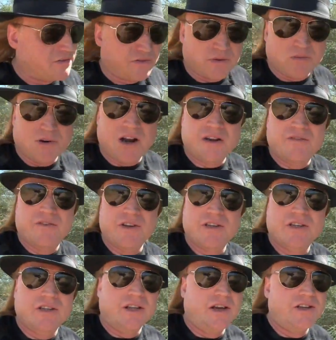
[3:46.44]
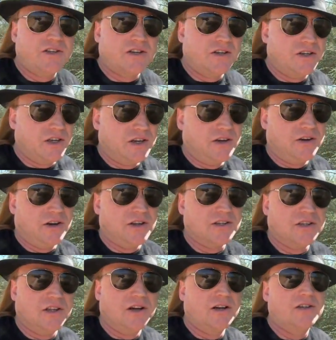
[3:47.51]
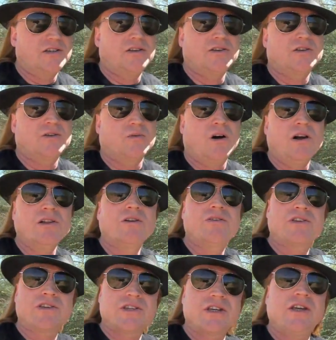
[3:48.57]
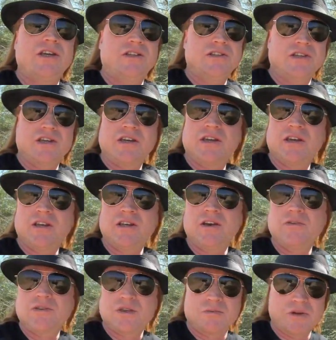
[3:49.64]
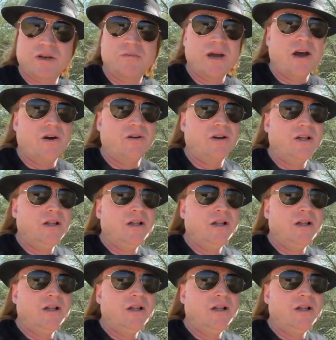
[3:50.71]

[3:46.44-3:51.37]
for breakfast, lunch, and dinner, and as long as you swallow the seeds and don't spit them out,